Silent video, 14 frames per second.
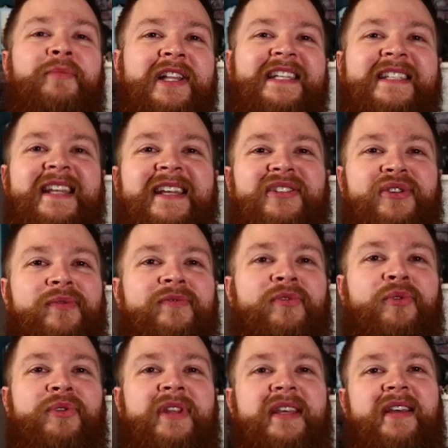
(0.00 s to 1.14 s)
Please stay tuned
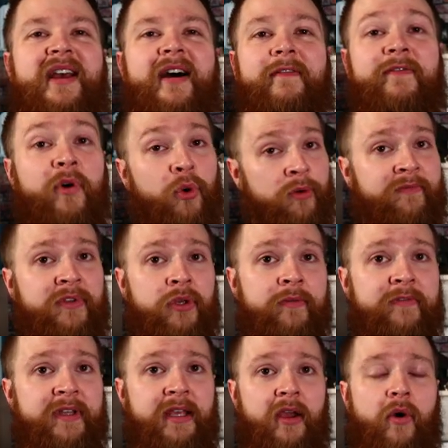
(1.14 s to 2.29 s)
for the uh, full review
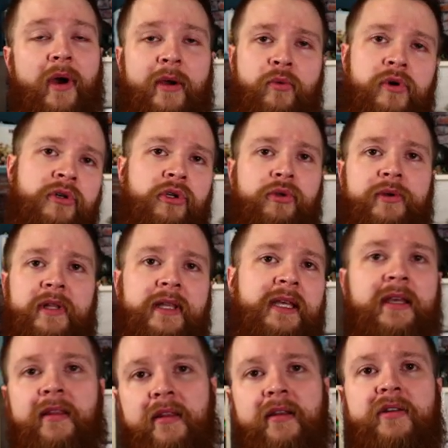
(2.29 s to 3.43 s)
video. I will include a
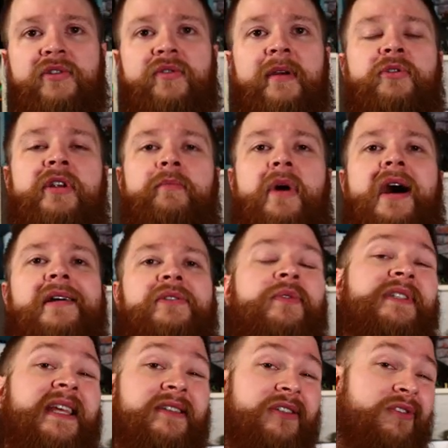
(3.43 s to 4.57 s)
link in the description box
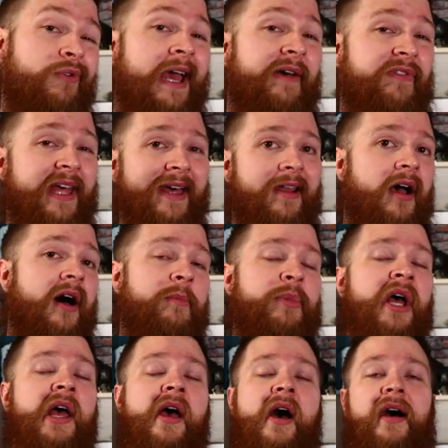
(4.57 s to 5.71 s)
once I do have that up.